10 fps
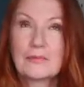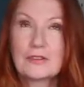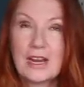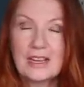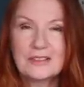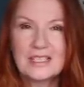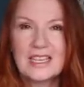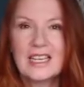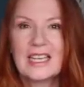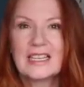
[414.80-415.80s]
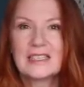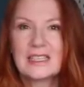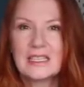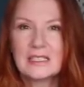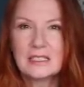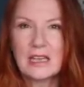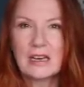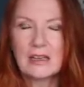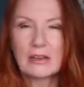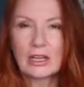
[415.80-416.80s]
trouser, is the
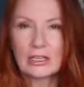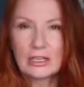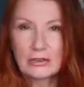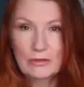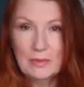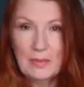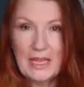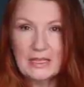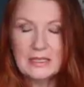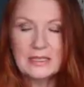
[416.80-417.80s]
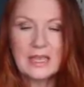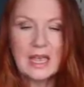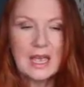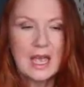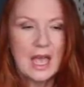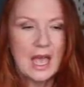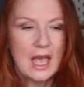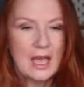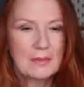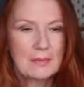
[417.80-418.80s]
Stylark Lunar pants.
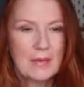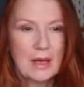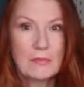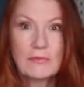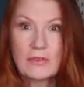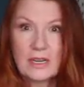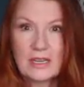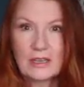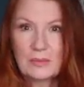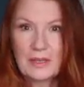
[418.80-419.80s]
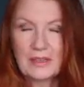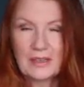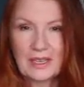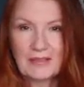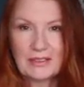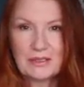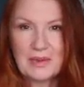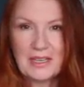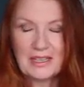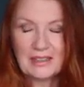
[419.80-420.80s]
I'm really hoping that I get around to
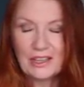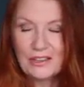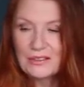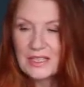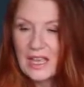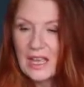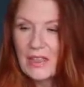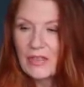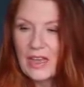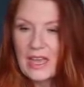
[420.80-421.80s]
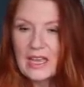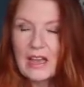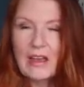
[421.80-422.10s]
making those. They